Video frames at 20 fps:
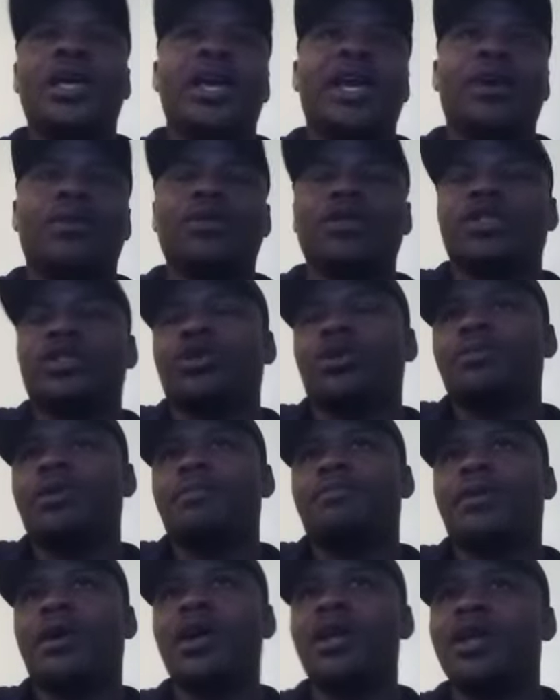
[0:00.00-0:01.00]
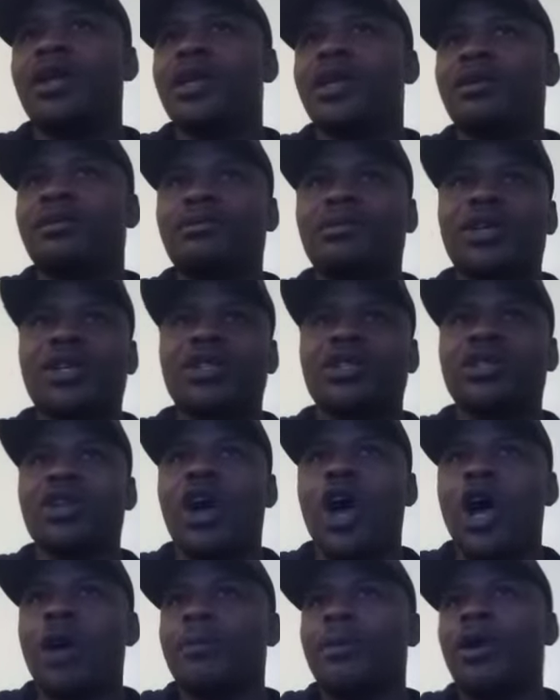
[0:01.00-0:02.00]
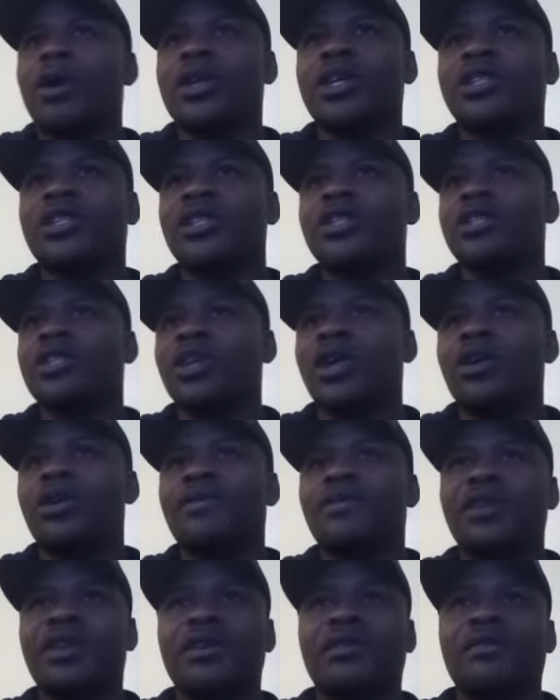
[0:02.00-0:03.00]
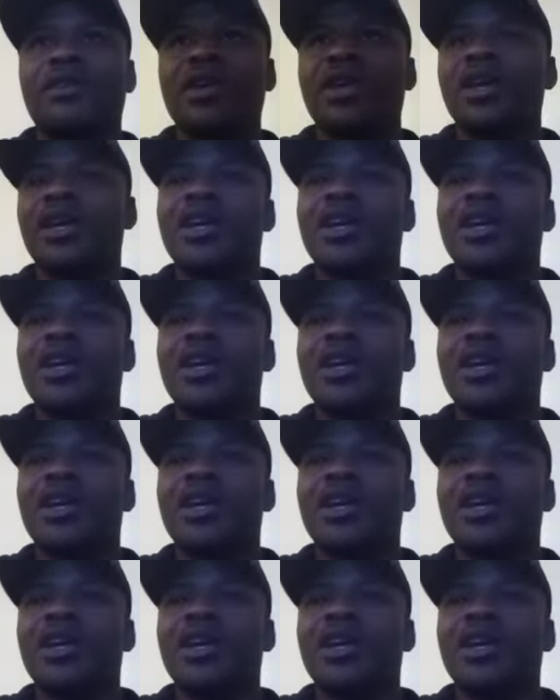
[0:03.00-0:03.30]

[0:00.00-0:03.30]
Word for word: and we're just gonna be punting it because Harbaugh gets conservative